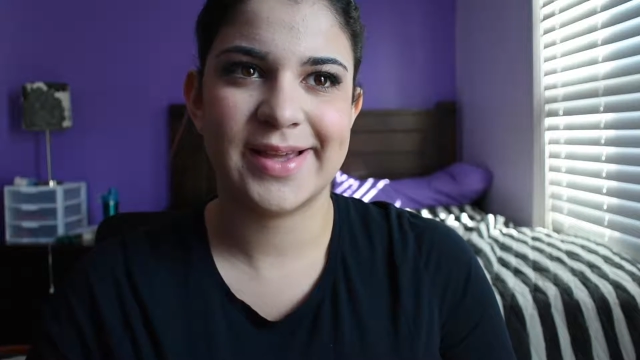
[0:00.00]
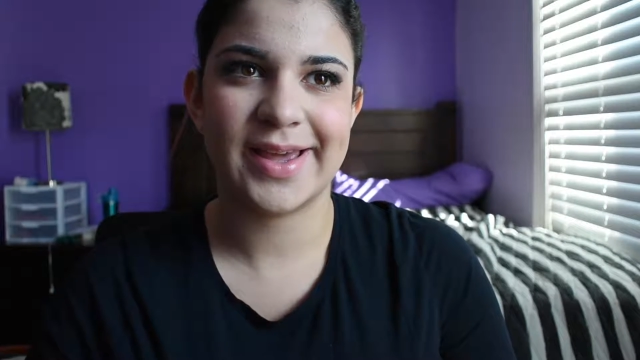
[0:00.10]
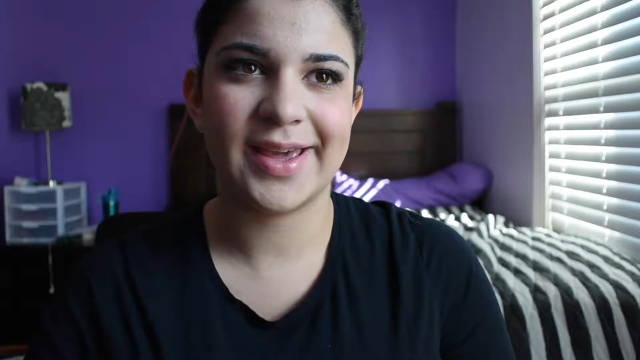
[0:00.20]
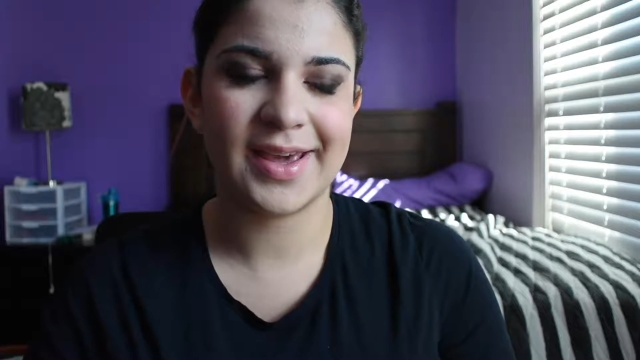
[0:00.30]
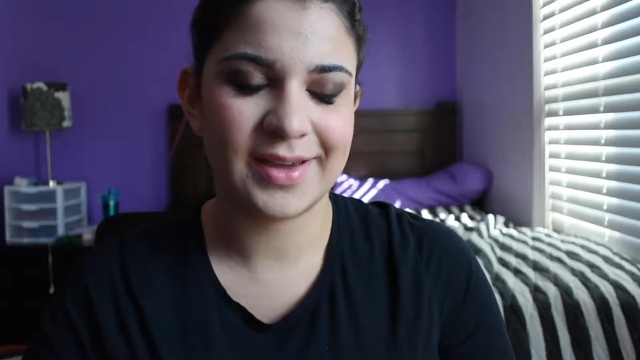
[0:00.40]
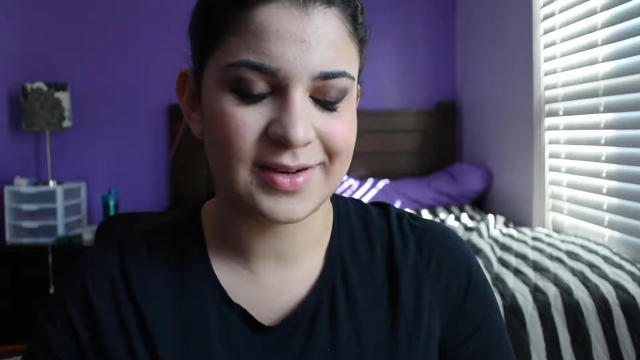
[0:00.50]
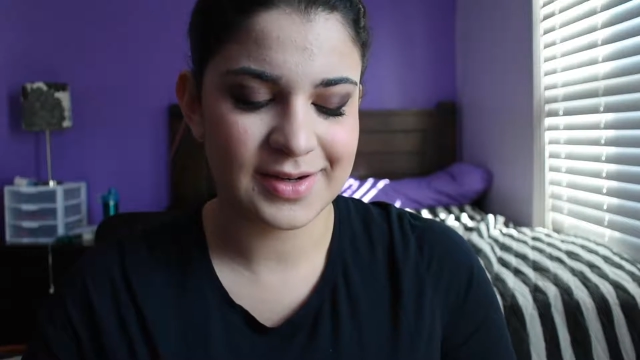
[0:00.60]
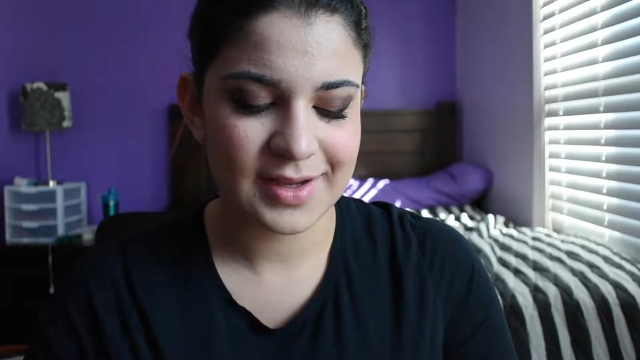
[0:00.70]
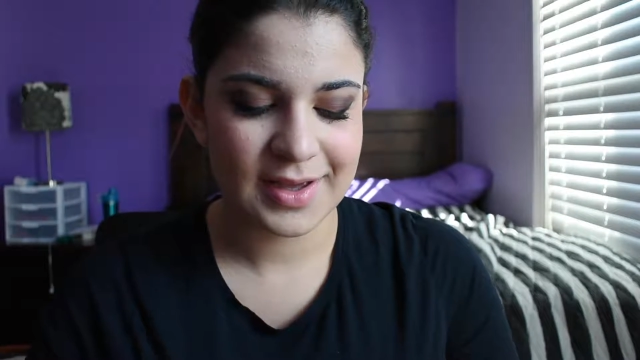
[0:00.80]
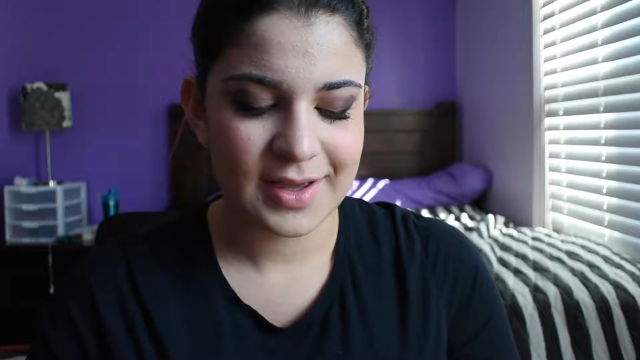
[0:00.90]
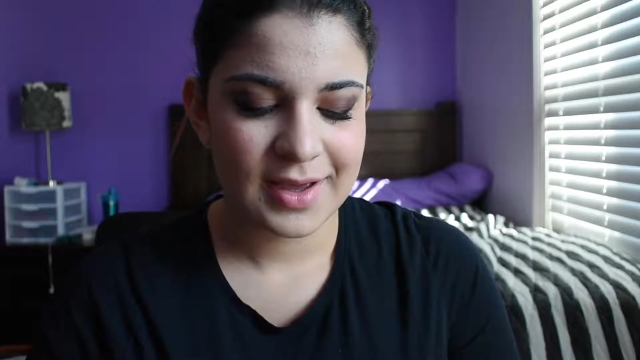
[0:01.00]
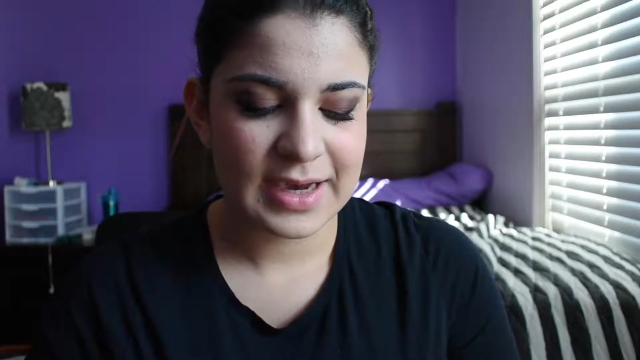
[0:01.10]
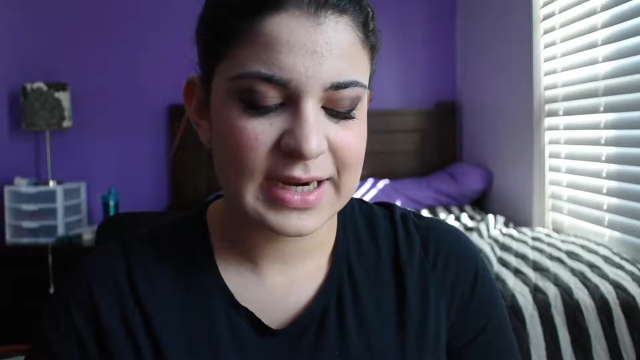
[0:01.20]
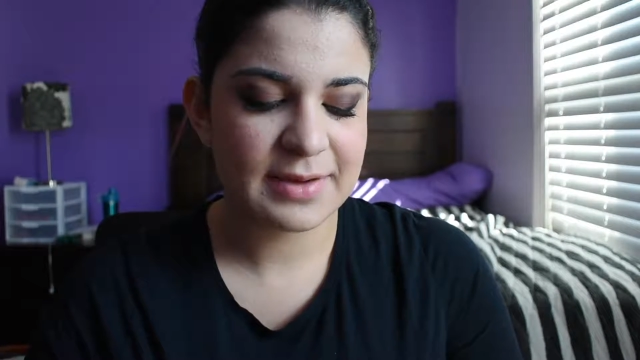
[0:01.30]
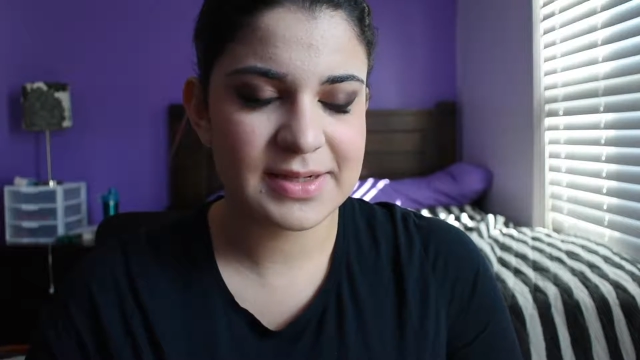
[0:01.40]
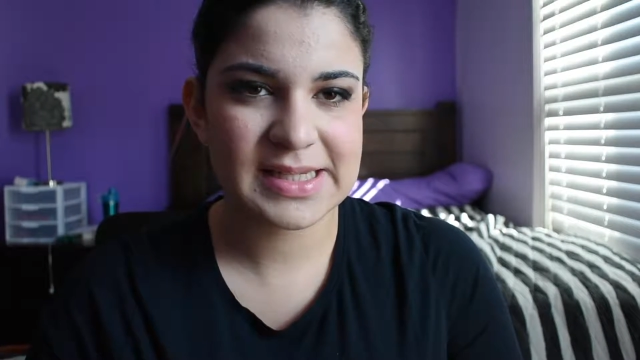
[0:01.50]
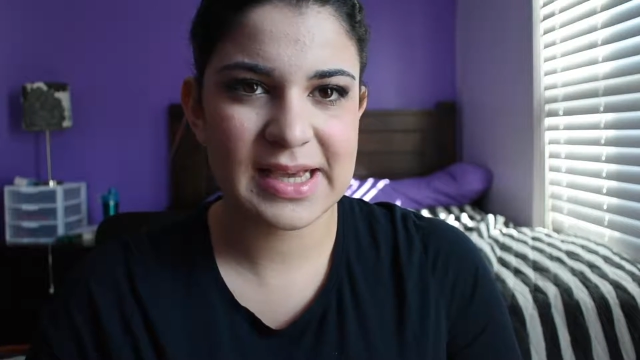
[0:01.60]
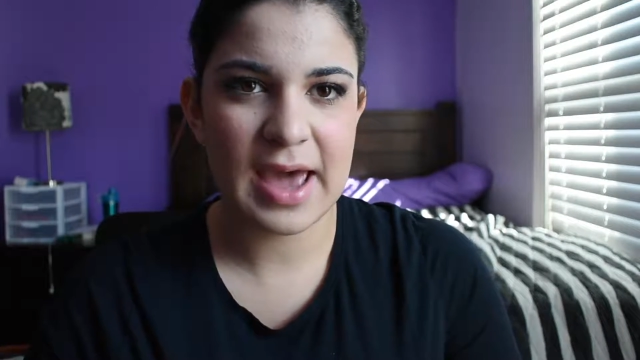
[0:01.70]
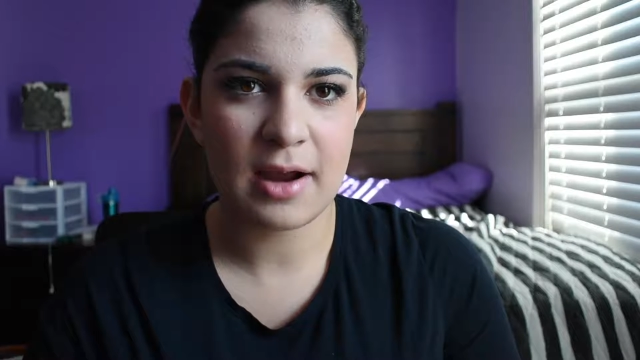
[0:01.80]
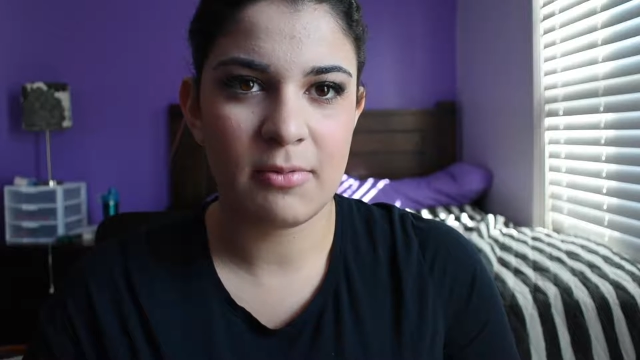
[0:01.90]
and I'd have to
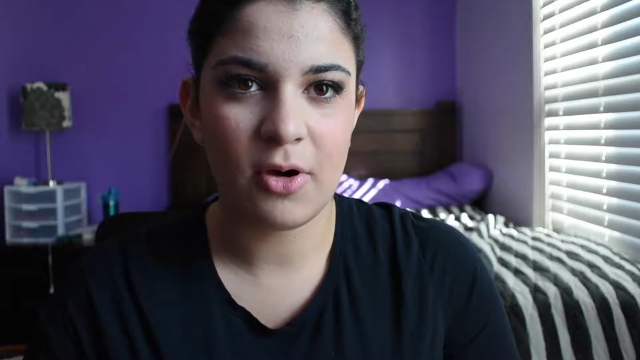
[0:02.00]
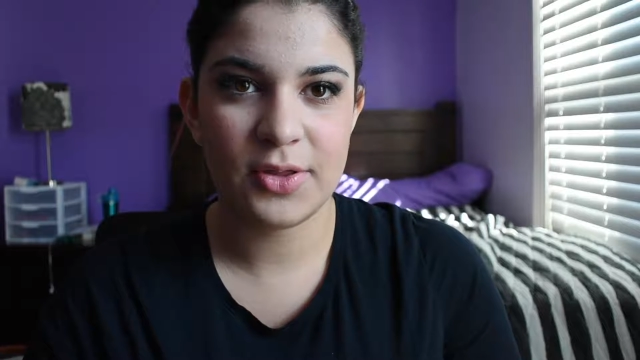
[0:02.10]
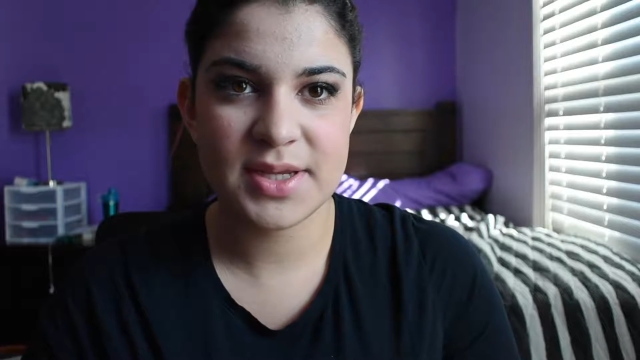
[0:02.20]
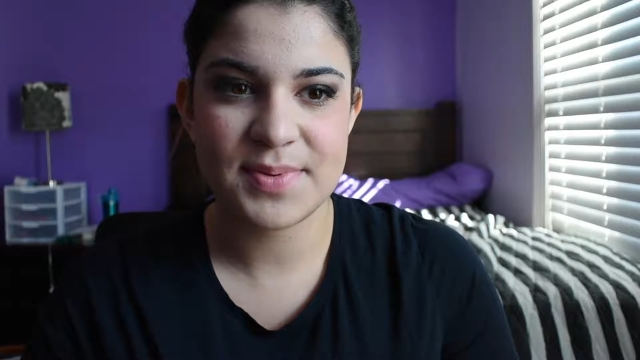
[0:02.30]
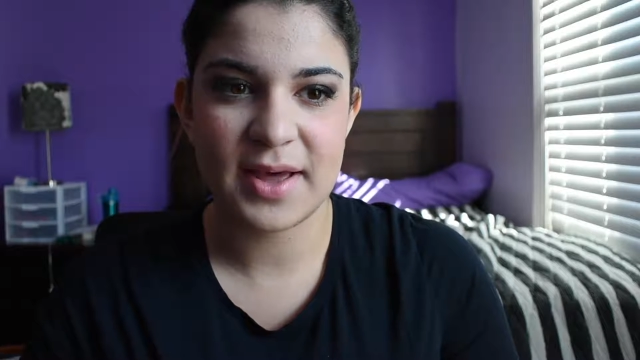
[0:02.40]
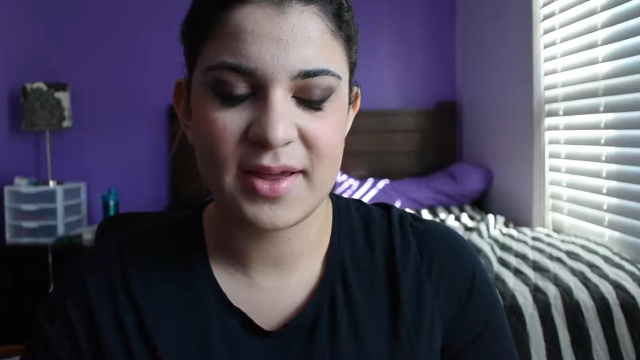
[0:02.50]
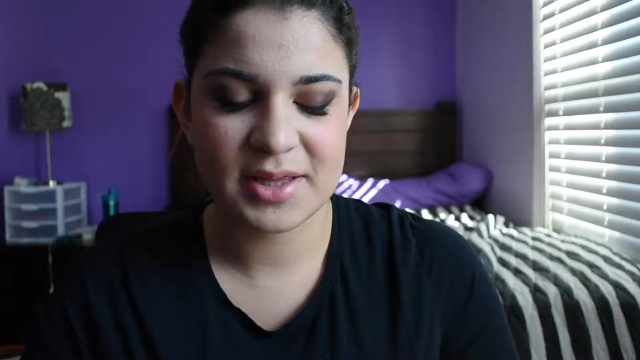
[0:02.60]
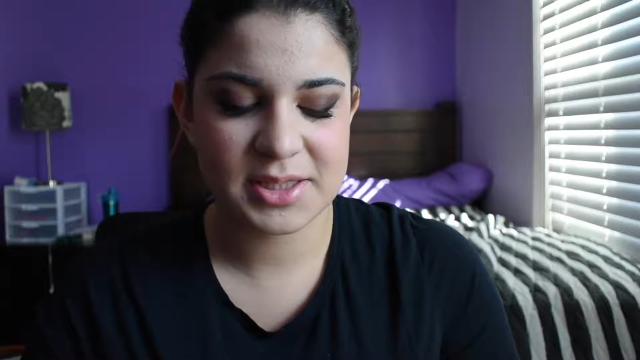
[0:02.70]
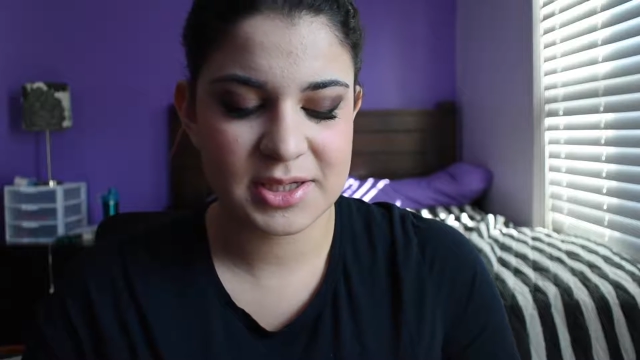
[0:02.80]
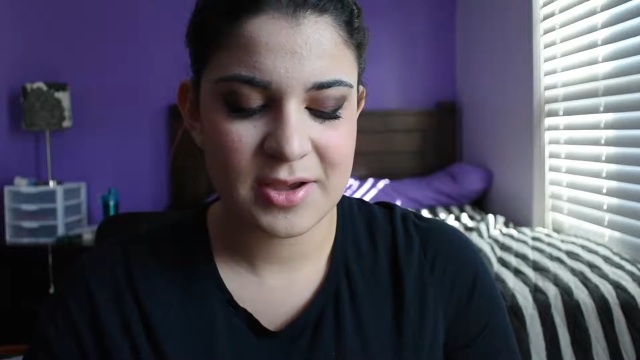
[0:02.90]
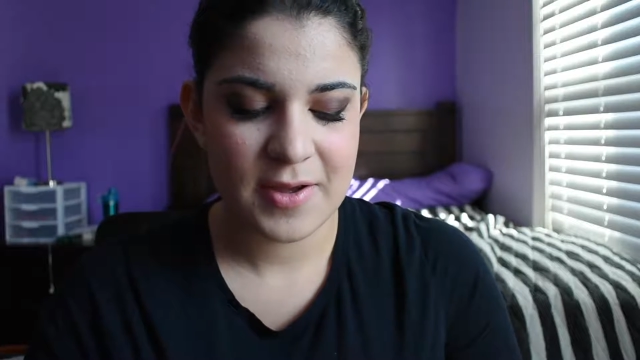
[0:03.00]
say out of all these palettes,